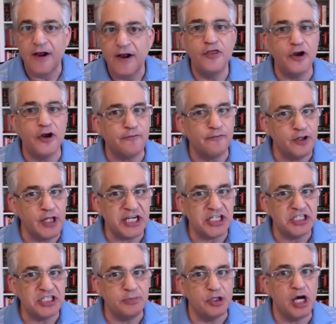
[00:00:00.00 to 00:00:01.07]
They're
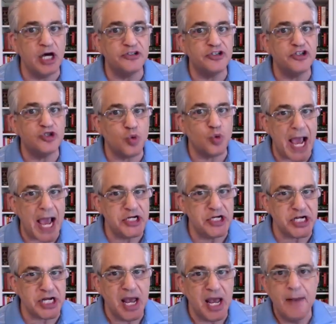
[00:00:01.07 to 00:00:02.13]
flexible on strategy.